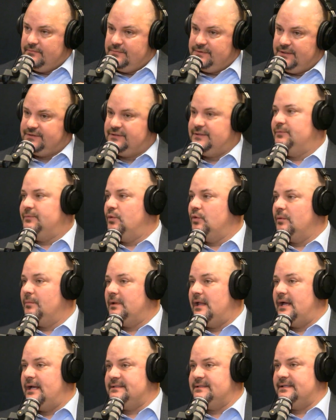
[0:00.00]
system
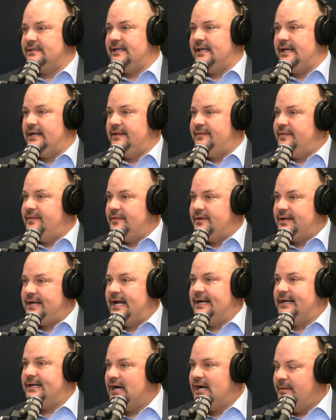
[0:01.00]
normalized again, and then they
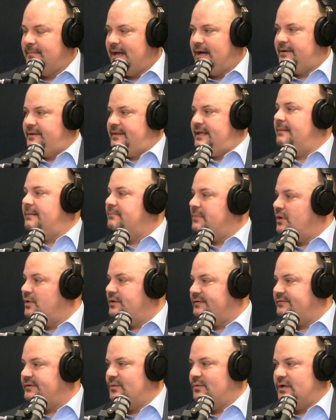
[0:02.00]
kind of come out of that
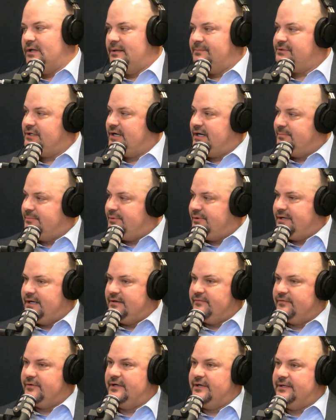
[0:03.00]
mode, if you will. I'm trying to put it
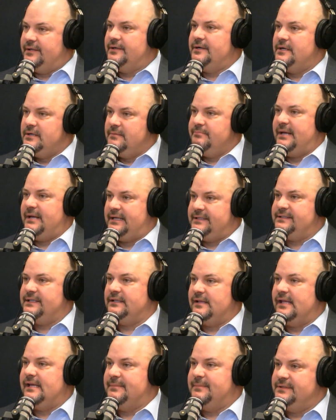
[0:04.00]
in very
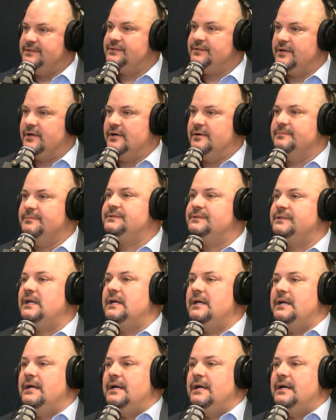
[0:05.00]
basic layman's terms.